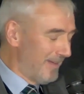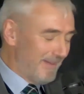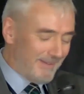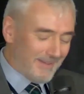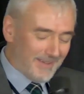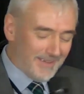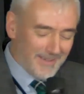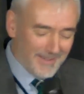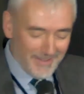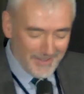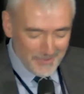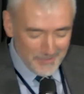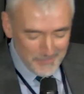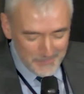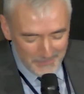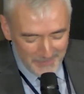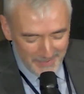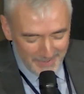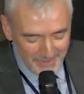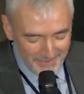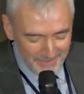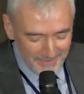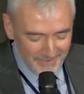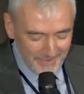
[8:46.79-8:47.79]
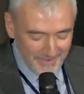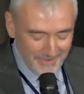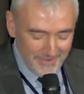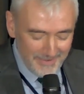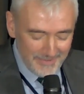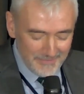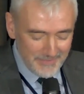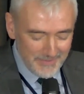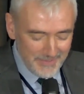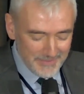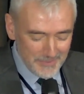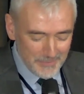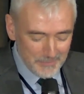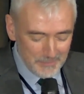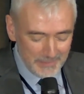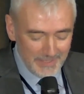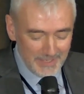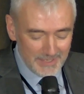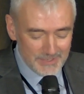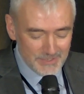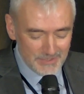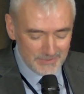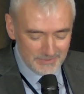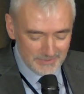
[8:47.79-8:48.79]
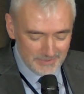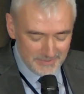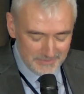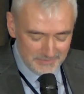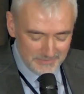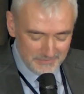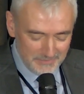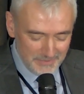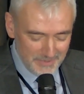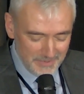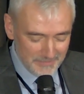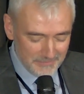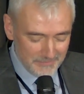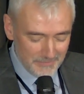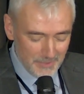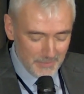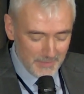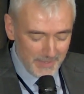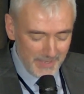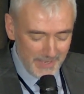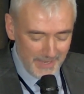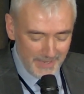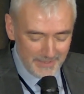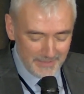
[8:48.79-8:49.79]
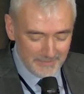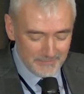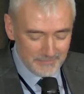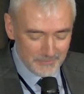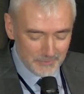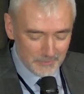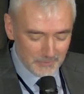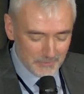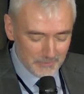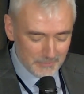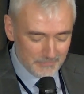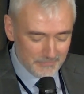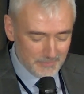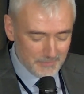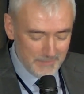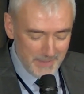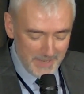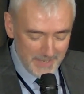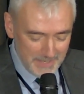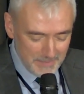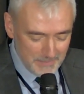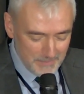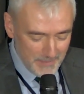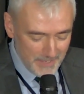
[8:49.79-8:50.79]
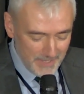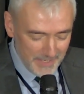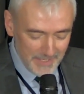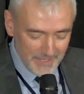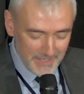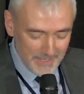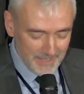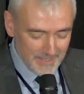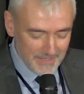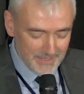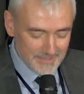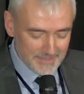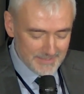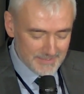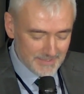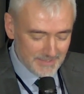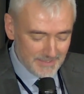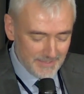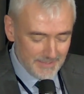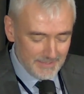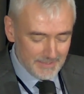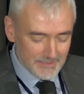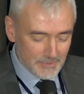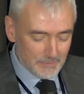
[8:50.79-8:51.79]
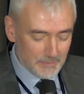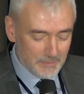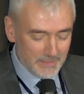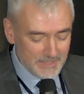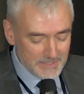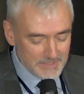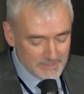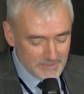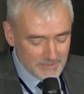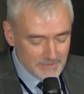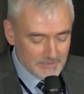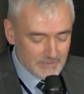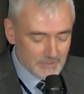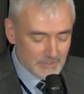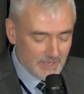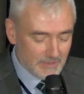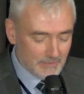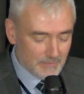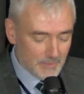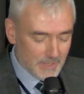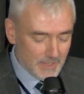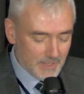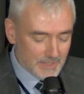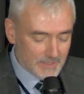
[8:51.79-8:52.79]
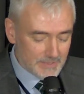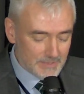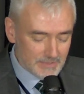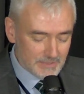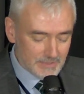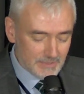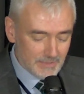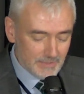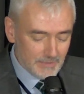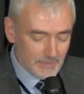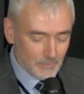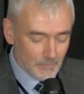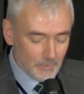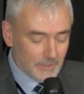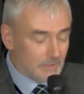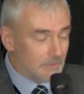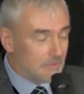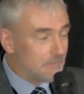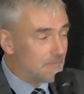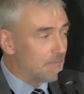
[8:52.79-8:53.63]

And I've had the pleasure of knowing Anni for many, many years. So please share with us what you've